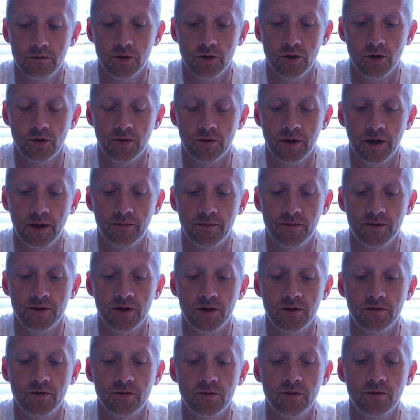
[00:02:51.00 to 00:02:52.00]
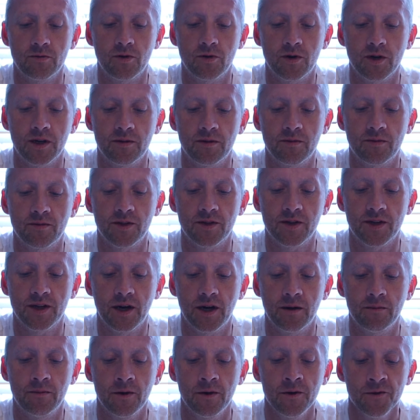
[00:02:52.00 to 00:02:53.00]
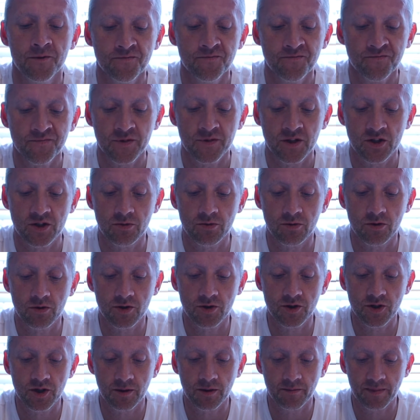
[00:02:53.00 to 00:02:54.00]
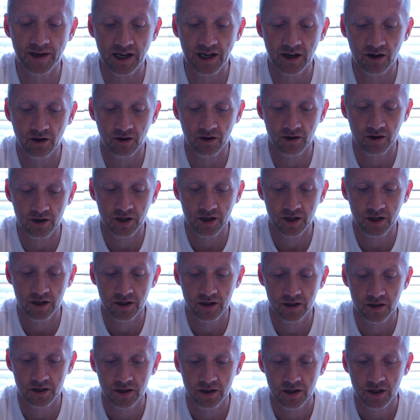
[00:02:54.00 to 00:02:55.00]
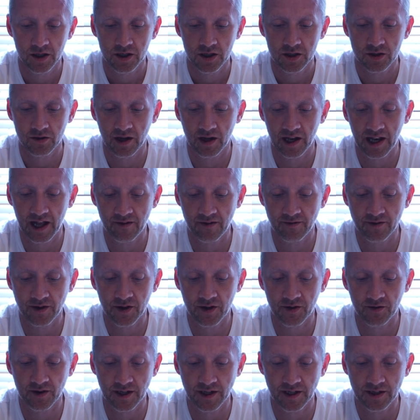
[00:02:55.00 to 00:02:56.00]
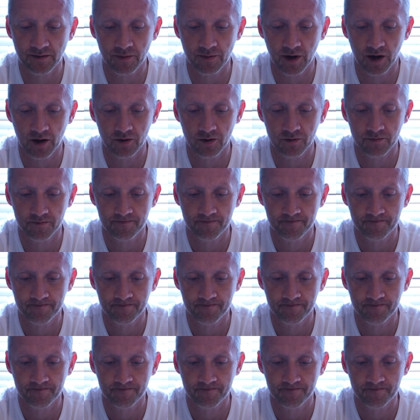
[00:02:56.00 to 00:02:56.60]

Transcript: Don't know what happened there. This wee word came up at the top. So we're going to the big log. So 11 to 3 tomorrow.